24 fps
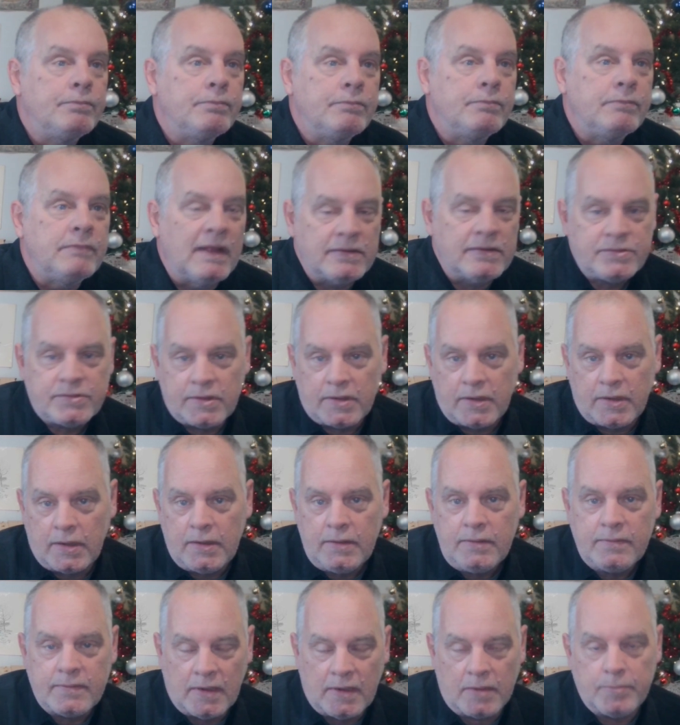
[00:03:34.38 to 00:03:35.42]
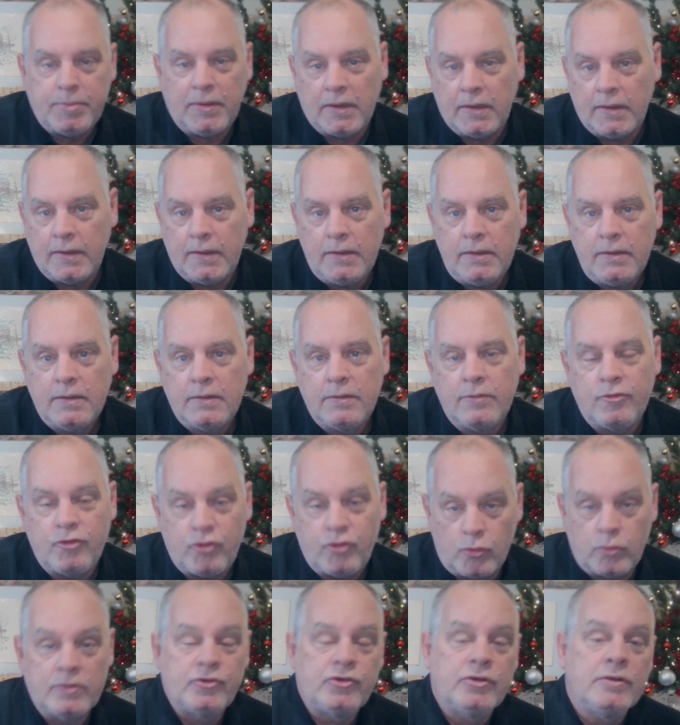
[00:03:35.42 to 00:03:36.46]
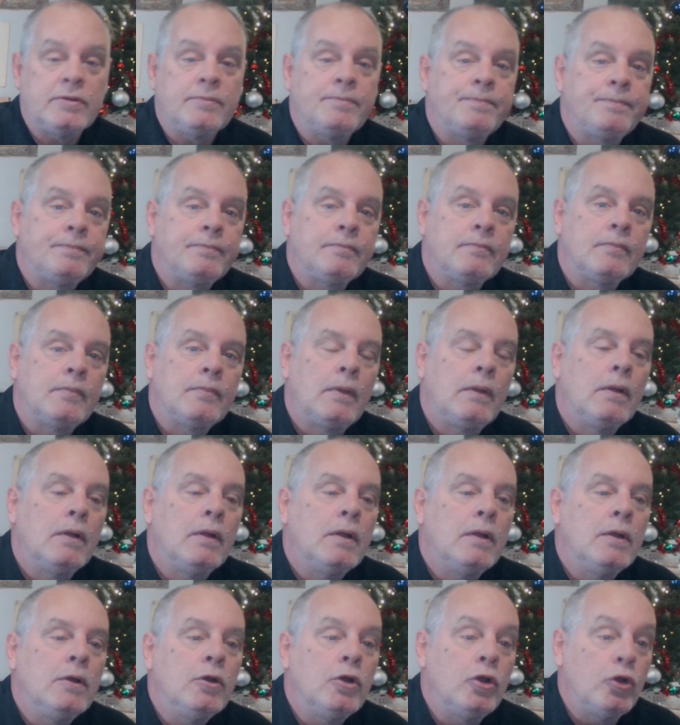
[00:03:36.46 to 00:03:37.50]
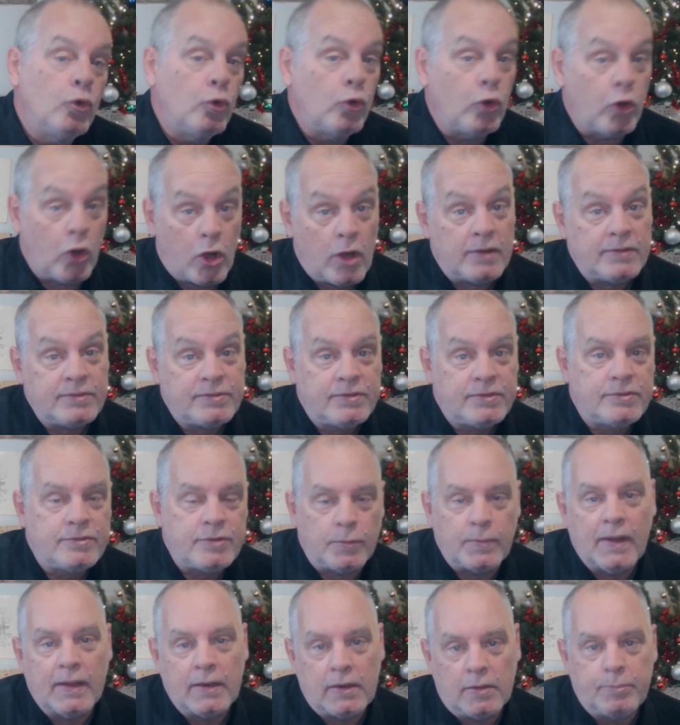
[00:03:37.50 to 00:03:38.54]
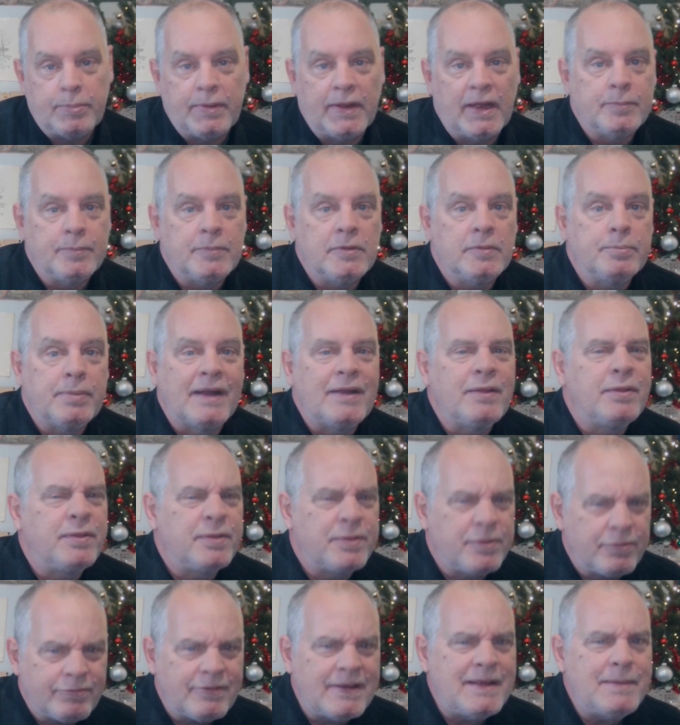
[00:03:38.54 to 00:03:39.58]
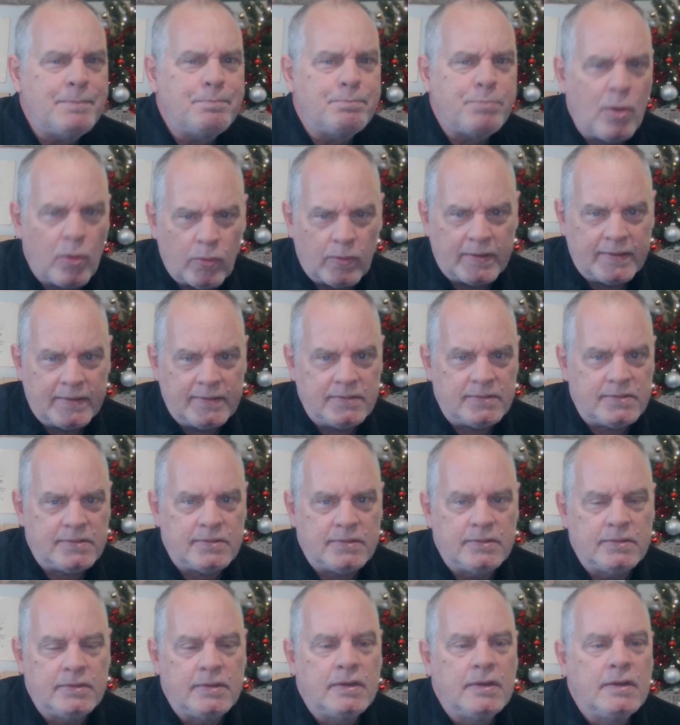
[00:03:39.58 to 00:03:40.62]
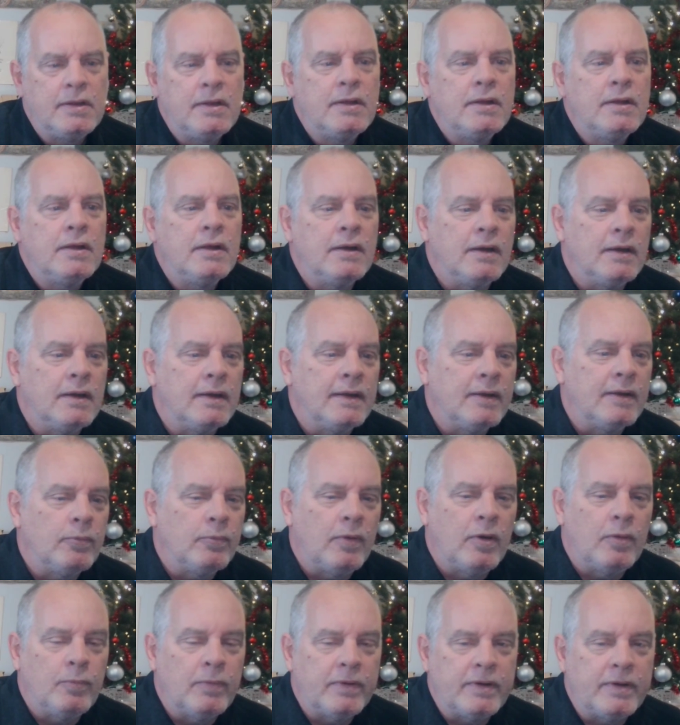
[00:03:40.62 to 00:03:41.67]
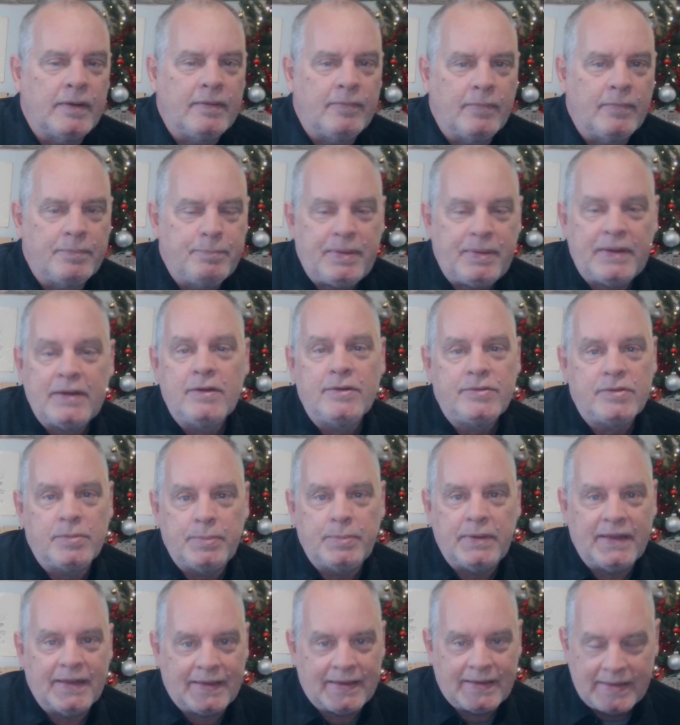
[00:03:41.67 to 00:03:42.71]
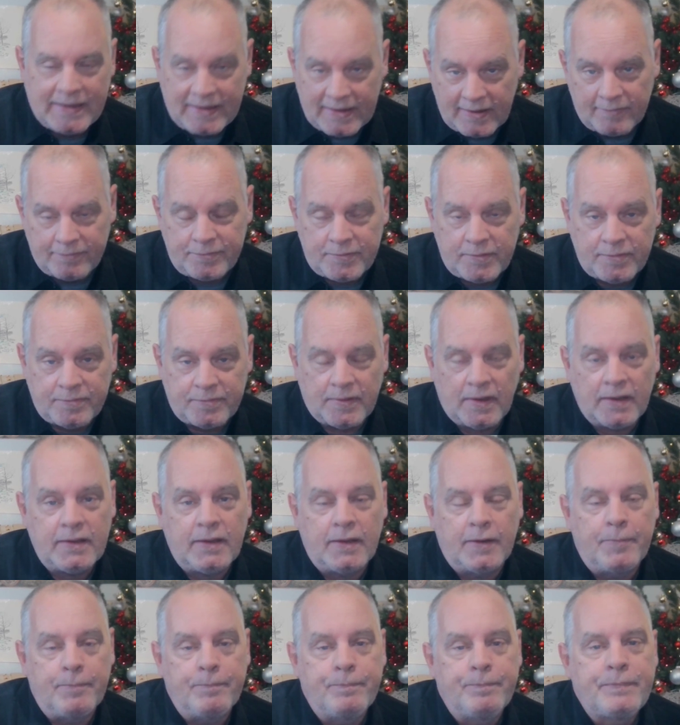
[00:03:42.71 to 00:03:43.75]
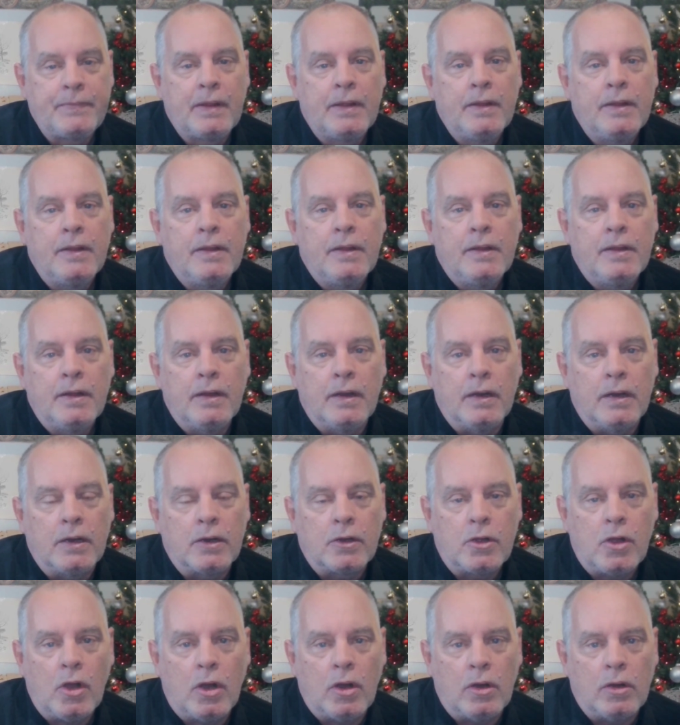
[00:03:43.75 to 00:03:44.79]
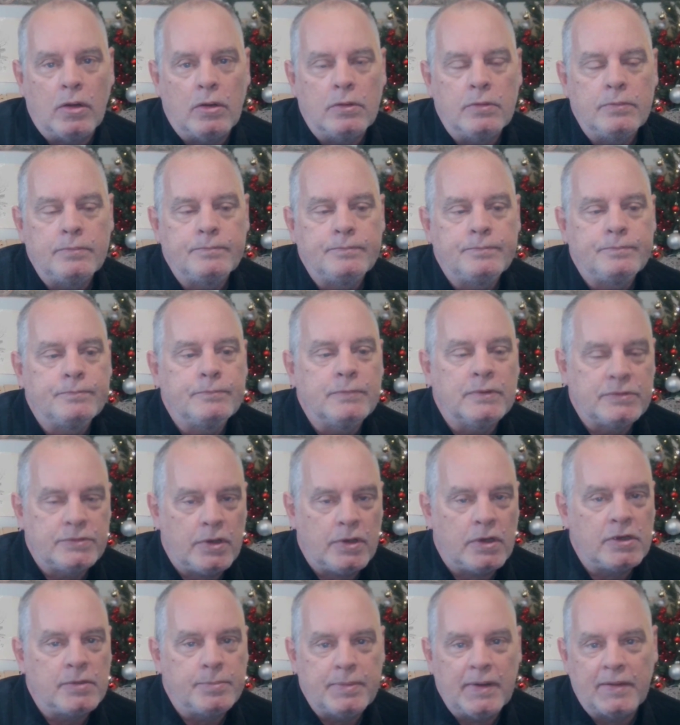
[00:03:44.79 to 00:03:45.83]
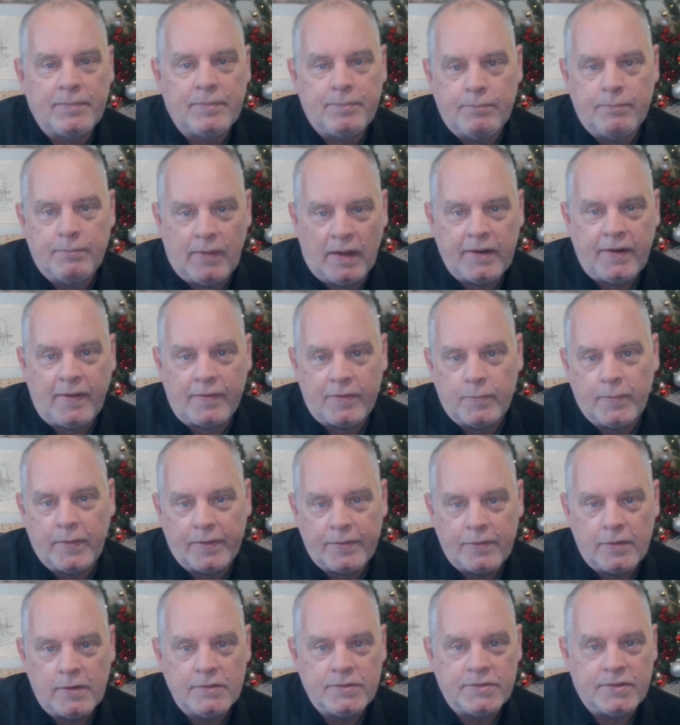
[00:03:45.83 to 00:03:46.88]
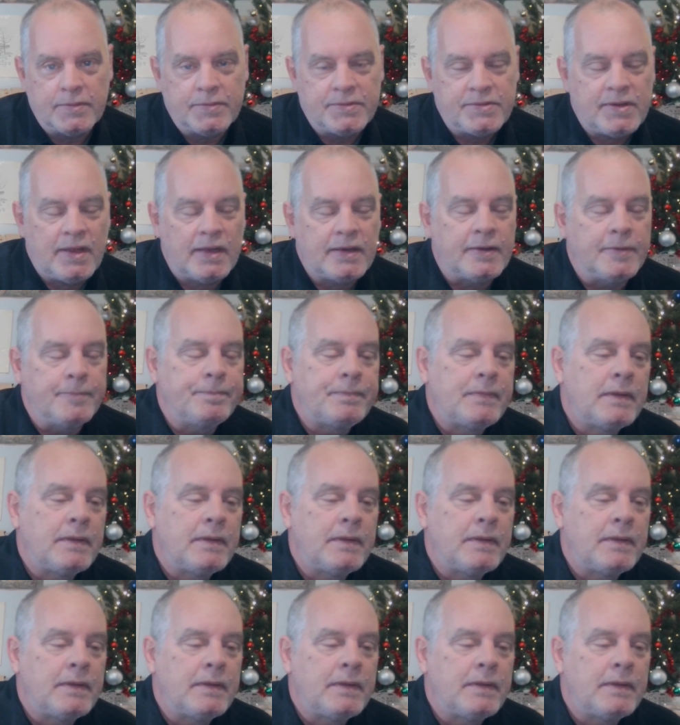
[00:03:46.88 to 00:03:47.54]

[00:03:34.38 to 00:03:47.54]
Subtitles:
Yesterday, they played Georgia, who lost to Alabama by 3 points on what appears to be a gift fucking call. We'll talk about another one of those in a second.